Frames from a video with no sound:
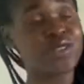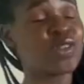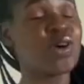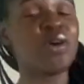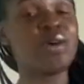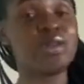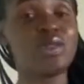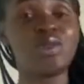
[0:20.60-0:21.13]

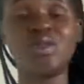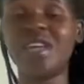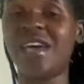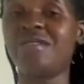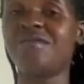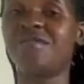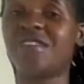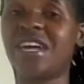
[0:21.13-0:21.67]
So
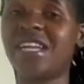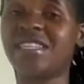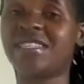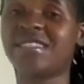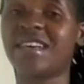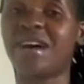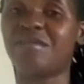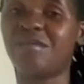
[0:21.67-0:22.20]
today
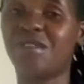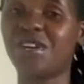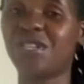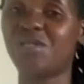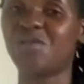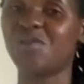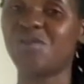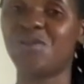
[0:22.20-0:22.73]
friends, I'm
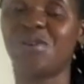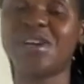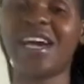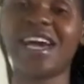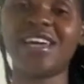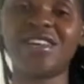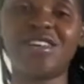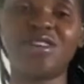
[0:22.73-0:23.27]
going to
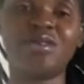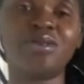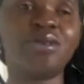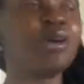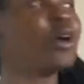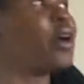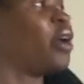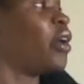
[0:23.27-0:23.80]
guide you
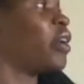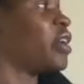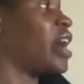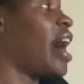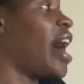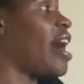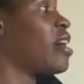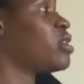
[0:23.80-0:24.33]
on
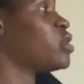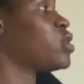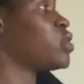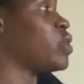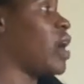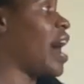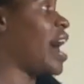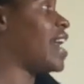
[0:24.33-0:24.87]
how
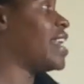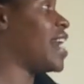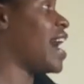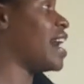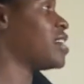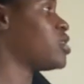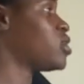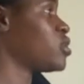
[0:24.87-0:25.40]
to add
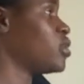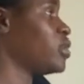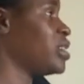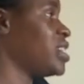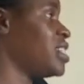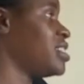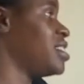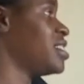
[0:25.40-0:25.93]
a
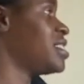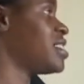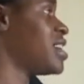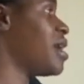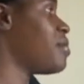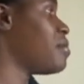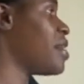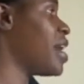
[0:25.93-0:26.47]
2-digit
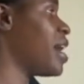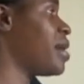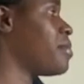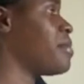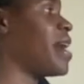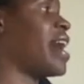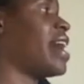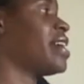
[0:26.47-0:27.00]
number
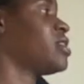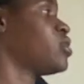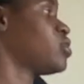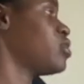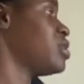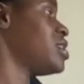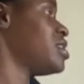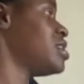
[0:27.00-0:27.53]
by a
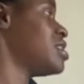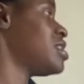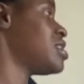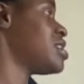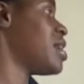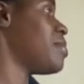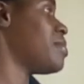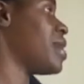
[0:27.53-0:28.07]

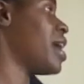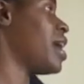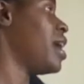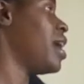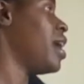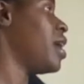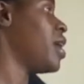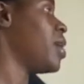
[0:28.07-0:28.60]
2-digit number
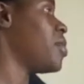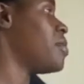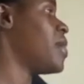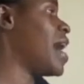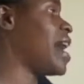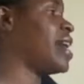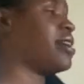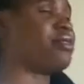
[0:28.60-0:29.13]

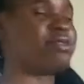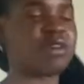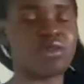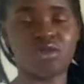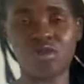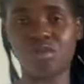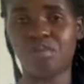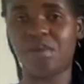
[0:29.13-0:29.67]
by
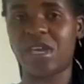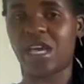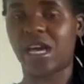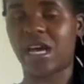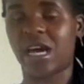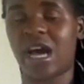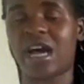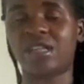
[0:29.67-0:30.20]
regrouping.
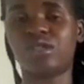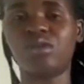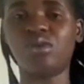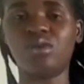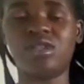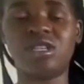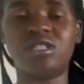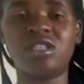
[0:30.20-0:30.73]
A
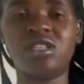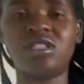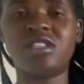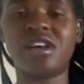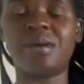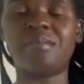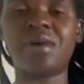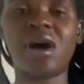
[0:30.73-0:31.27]

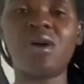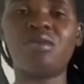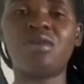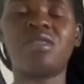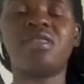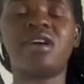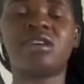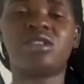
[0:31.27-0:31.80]
2-digit number
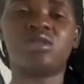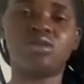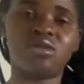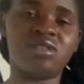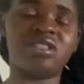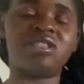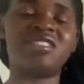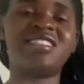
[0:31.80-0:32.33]
with a
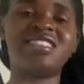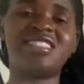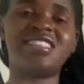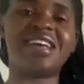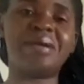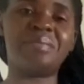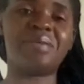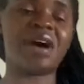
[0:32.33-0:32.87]

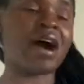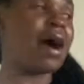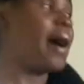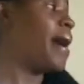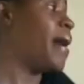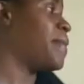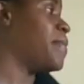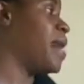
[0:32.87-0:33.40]
2-digit number
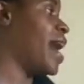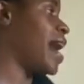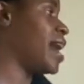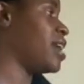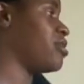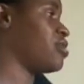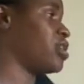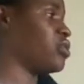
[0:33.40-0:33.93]

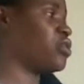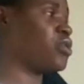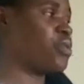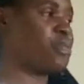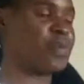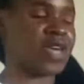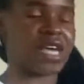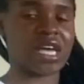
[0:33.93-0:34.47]
by
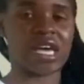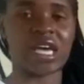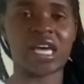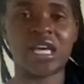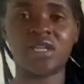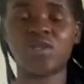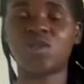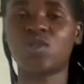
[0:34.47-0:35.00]
regrouping.
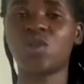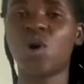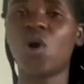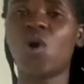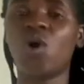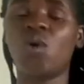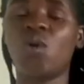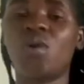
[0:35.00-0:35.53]

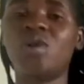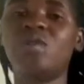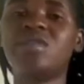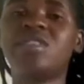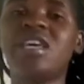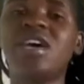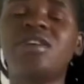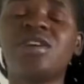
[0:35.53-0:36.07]
So when we
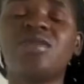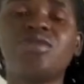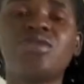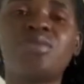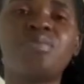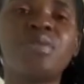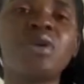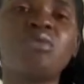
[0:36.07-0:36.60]
say
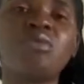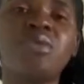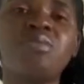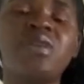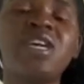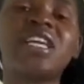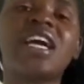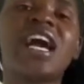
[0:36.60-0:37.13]
regrouping, we
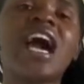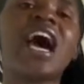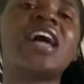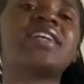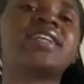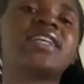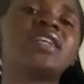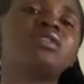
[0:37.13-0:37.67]
mean
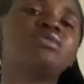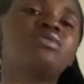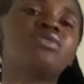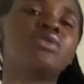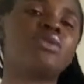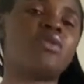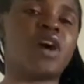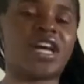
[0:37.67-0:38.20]
carrying
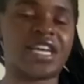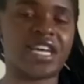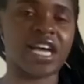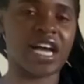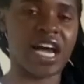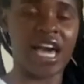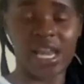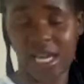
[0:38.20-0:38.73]
forward.
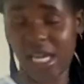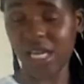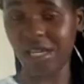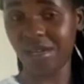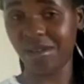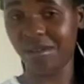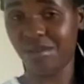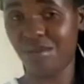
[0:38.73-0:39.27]

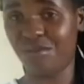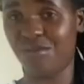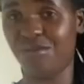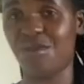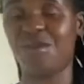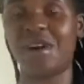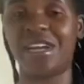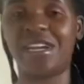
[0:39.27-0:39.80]
Carrying
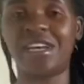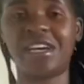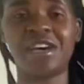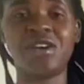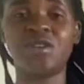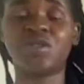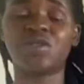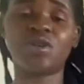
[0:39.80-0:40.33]
forward.
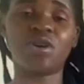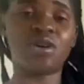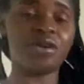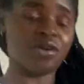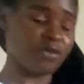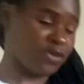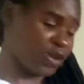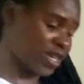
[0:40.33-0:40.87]

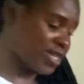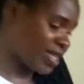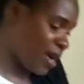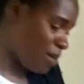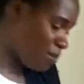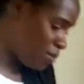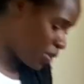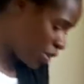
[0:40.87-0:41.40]
So for
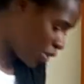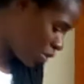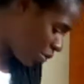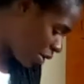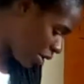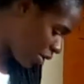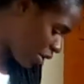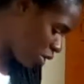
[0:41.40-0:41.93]
example,
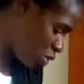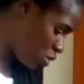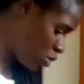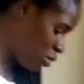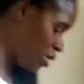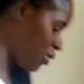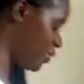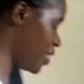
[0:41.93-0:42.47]
we are going to
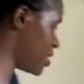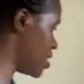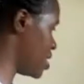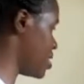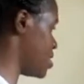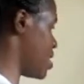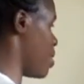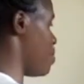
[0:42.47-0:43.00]
do the first
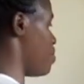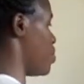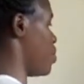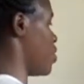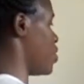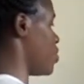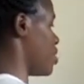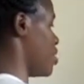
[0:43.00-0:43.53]

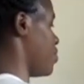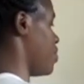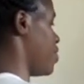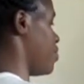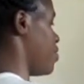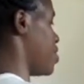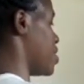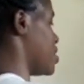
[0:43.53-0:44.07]
example. You're
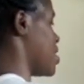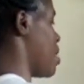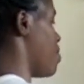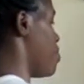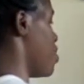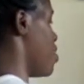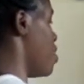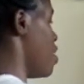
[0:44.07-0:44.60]
given, for
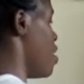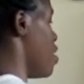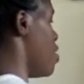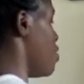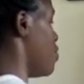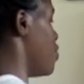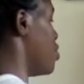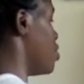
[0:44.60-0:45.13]
example,
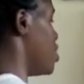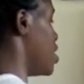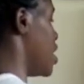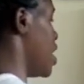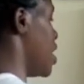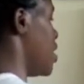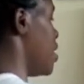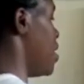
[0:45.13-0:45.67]

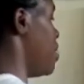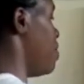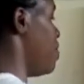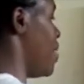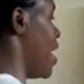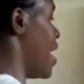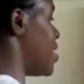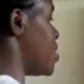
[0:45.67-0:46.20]
14
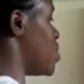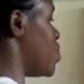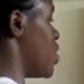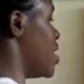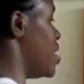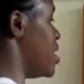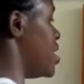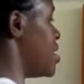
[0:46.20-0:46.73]
plus
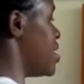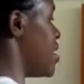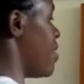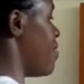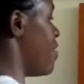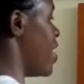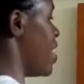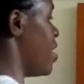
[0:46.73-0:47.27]

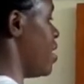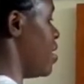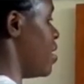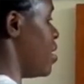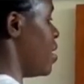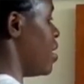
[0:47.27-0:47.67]
27.